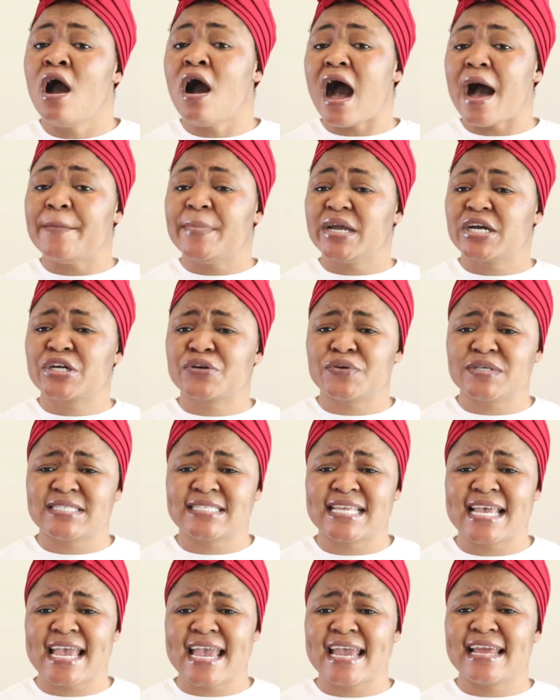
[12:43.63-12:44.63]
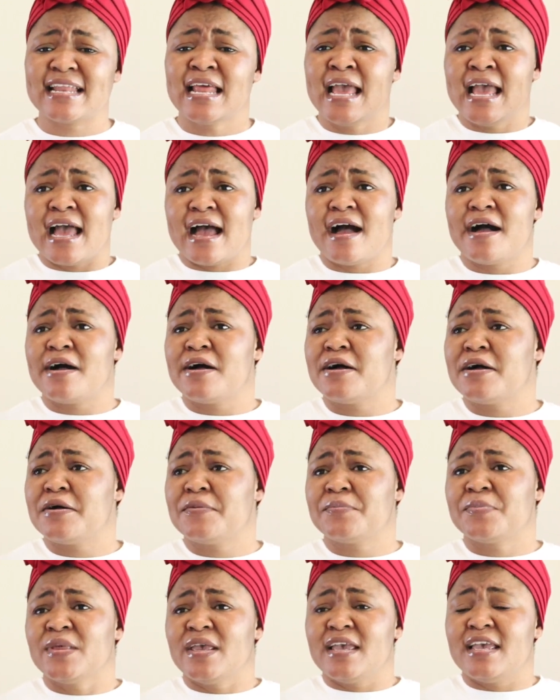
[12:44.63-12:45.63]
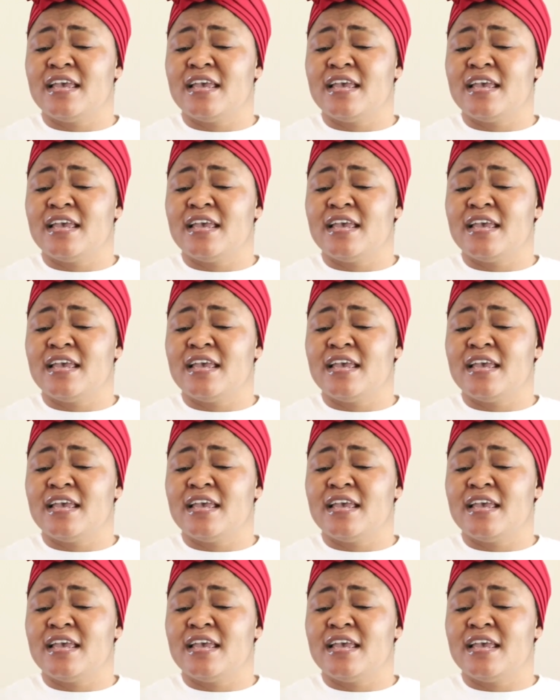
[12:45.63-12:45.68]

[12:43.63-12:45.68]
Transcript: I'm a Christian um,